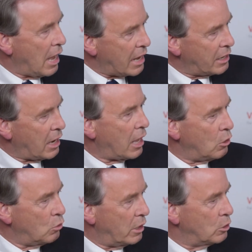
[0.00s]
and in how
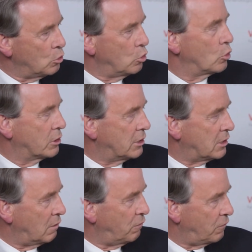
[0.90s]
it looks as
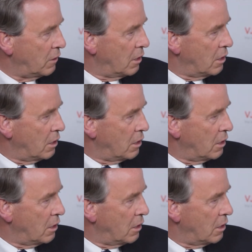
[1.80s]
if